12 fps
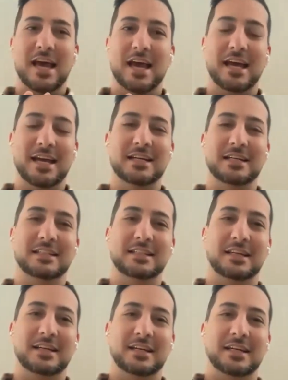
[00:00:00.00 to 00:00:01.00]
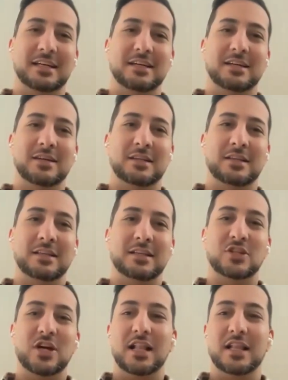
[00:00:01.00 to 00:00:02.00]
And
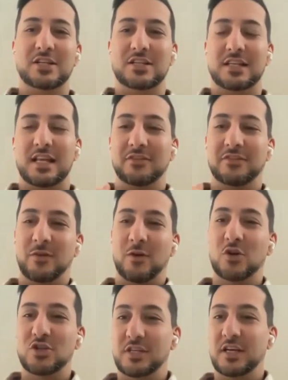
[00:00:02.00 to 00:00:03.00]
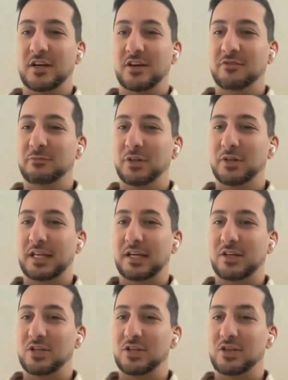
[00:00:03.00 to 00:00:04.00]
the challenge is that the first year of
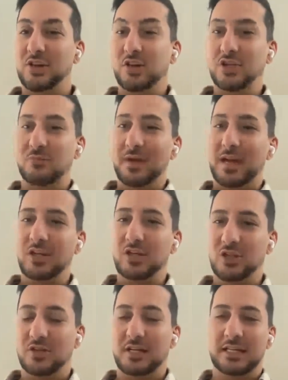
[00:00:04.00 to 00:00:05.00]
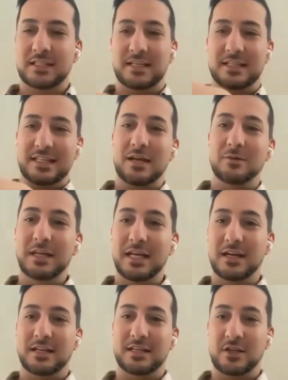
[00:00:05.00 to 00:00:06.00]
building construction major is the same
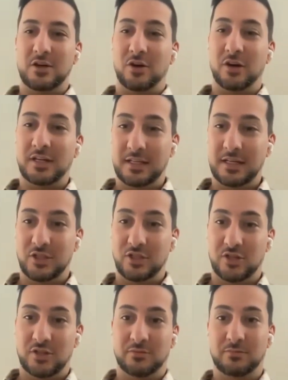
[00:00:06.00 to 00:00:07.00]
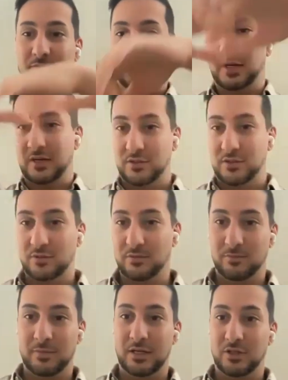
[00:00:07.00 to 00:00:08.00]
year as the architecture kind of
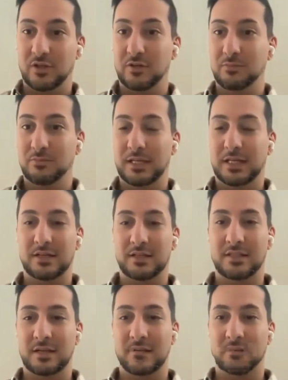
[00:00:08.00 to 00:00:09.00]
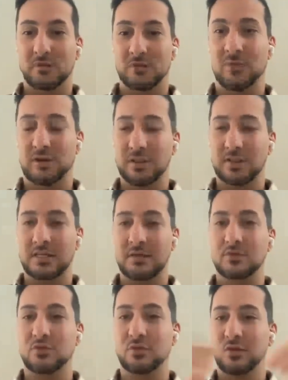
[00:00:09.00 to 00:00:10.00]
major, because they're both part of the
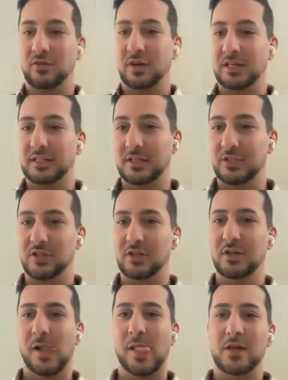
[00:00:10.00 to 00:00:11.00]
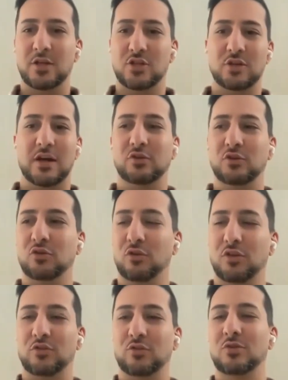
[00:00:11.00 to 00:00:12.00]
same school of architecture. So you have to
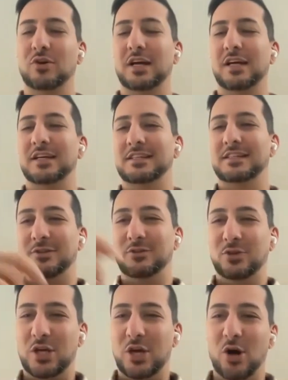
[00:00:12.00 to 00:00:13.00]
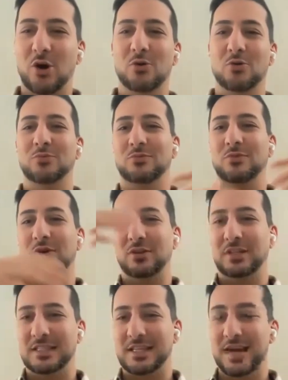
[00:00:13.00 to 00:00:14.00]
go through studio,
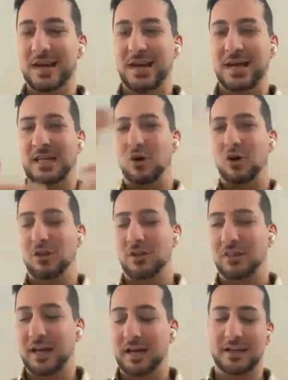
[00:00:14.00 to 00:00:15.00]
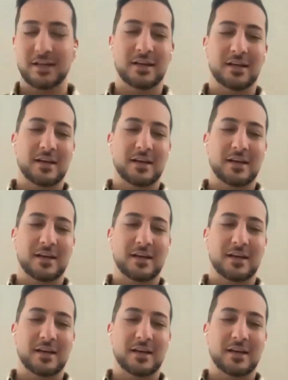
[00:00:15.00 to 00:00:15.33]
design, all of that.